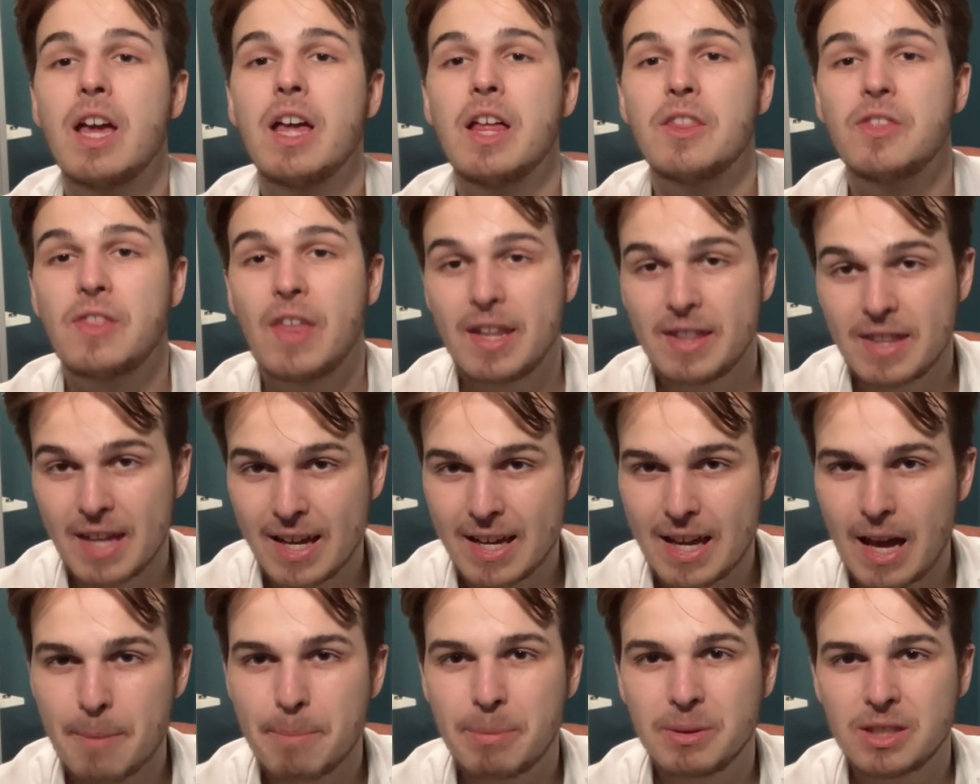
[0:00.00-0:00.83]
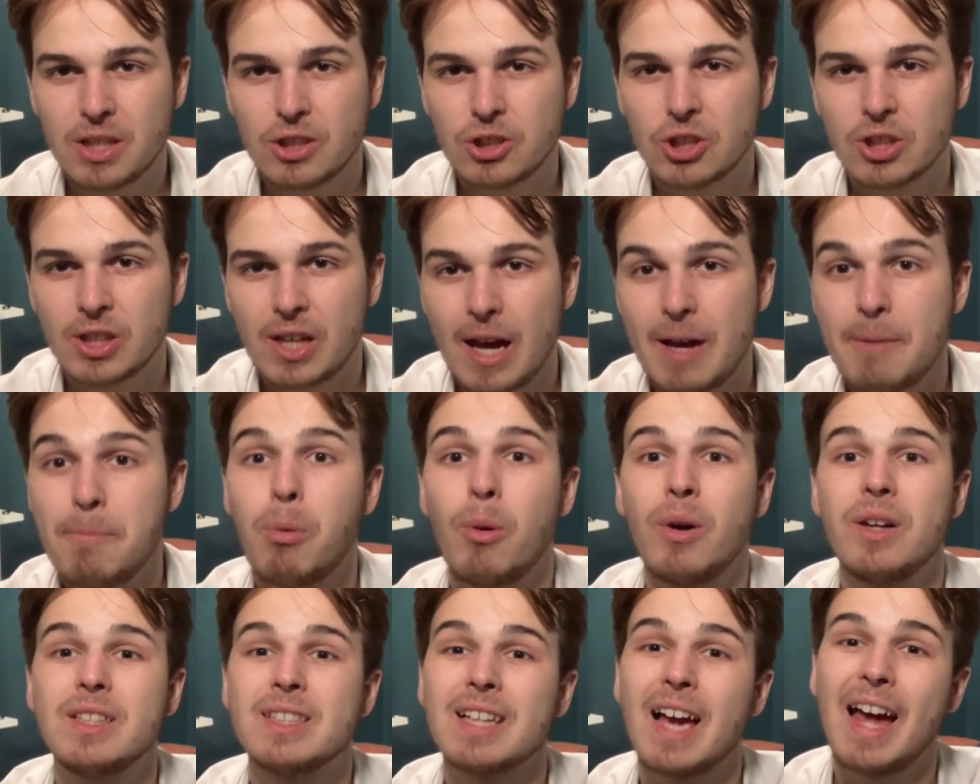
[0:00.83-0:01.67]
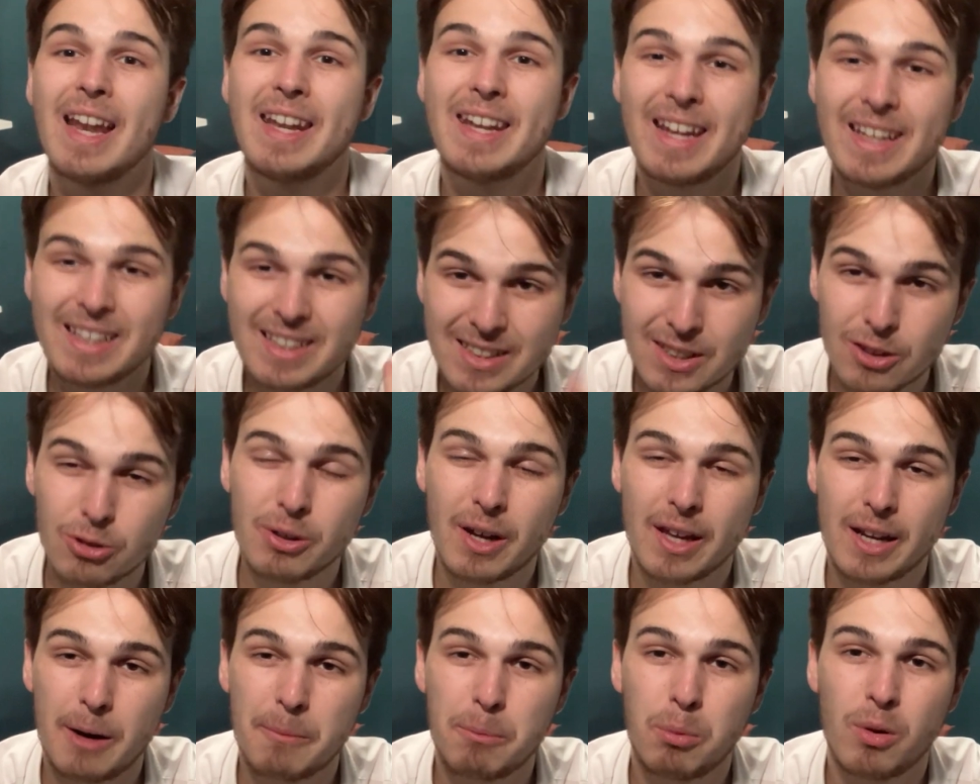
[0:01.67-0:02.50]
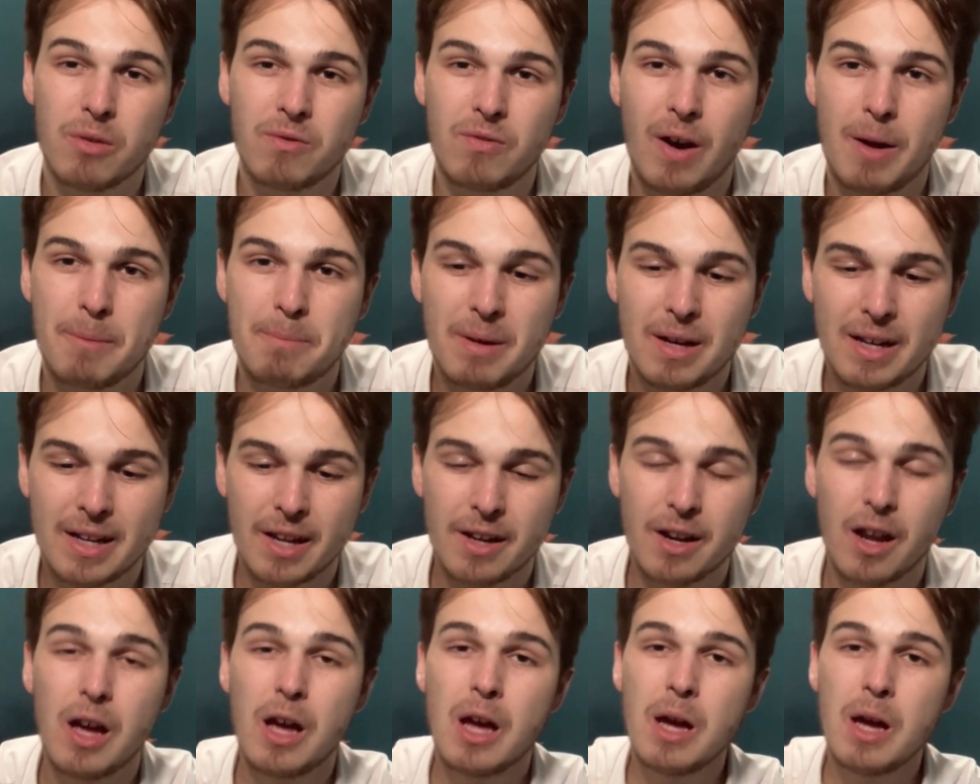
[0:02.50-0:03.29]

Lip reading: then they get position gain points and they still get that 0.5 million.